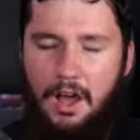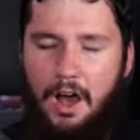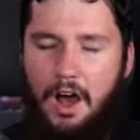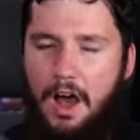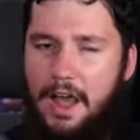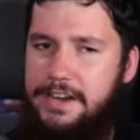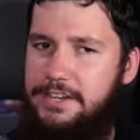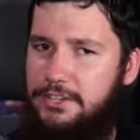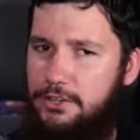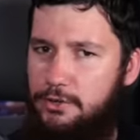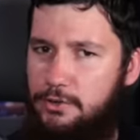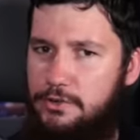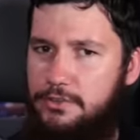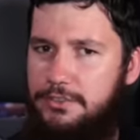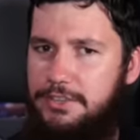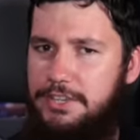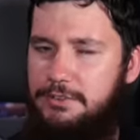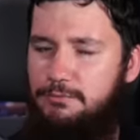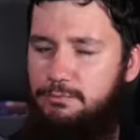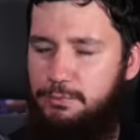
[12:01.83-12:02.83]
I know
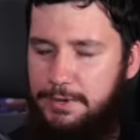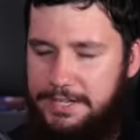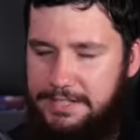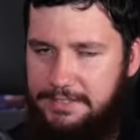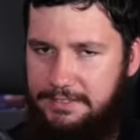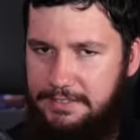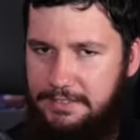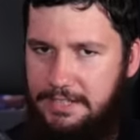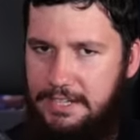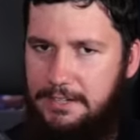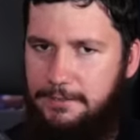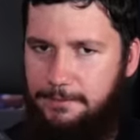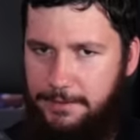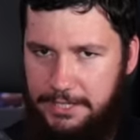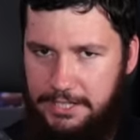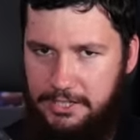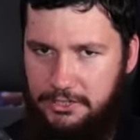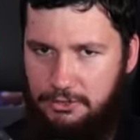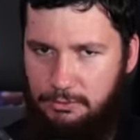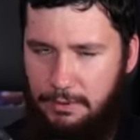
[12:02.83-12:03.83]
the recent
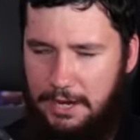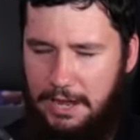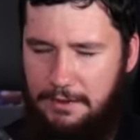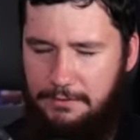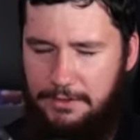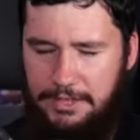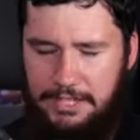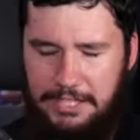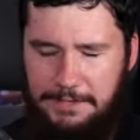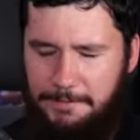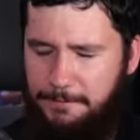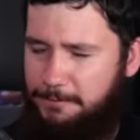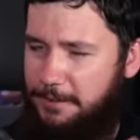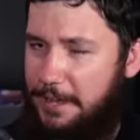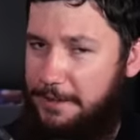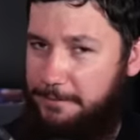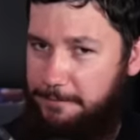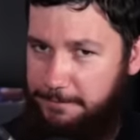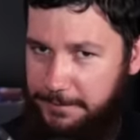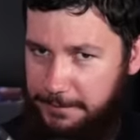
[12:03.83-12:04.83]
Nvidia driver, the
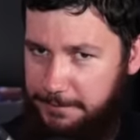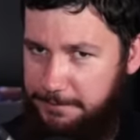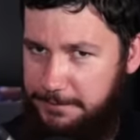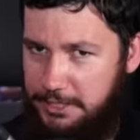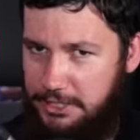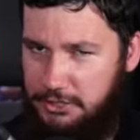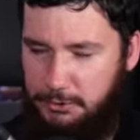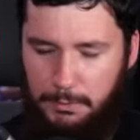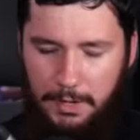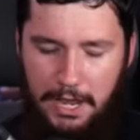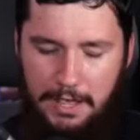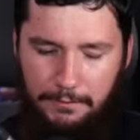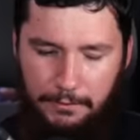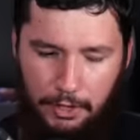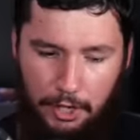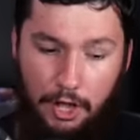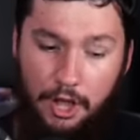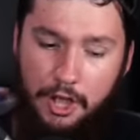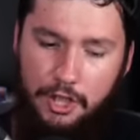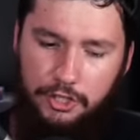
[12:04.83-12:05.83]
550
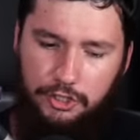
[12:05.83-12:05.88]
driver,